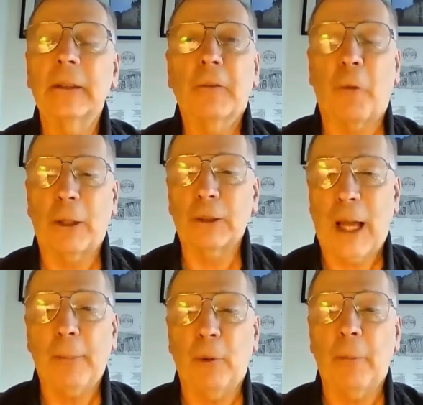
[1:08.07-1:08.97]
For
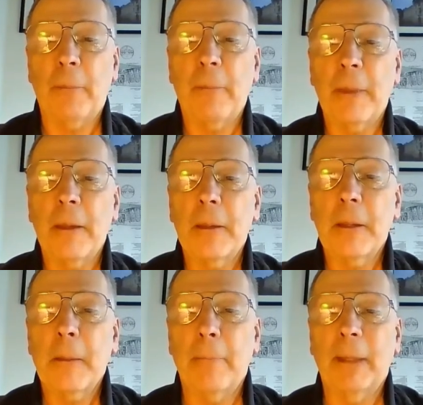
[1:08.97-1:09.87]
example,
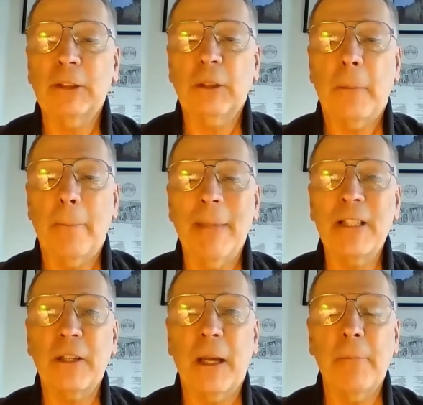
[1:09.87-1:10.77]
must,
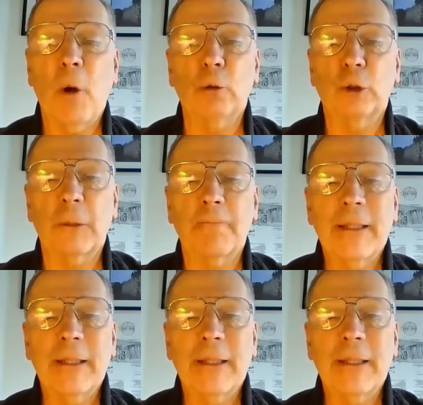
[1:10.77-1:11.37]
mist, and most.